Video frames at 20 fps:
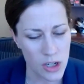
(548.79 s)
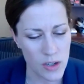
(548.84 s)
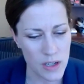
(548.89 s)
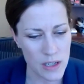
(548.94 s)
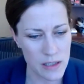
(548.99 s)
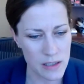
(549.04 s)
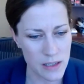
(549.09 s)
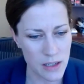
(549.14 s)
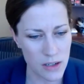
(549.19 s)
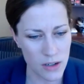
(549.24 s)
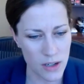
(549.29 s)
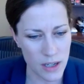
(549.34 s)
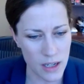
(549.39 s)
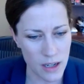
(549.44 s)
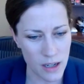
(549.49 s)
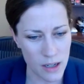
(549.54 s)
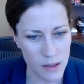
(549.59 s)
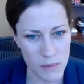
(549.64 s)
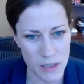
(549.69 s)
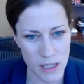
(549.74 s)
consider
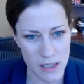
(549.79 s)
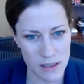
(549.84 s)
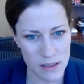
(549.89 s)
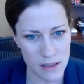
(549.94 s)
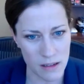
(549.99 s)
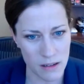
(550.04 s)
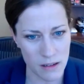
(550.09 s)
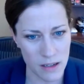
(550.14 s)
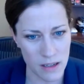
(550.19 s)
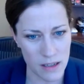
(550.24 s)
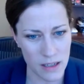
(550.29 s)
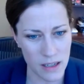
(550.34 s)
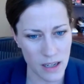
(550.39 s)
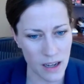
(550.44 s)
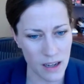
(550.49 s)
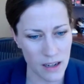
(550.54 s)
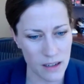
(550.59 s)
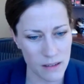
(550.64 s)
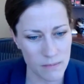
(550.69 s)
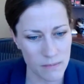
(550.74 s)
any updates that are
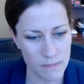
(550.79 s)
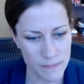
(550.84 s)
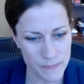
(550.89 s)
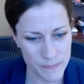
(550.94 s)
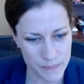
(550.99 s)
indicated.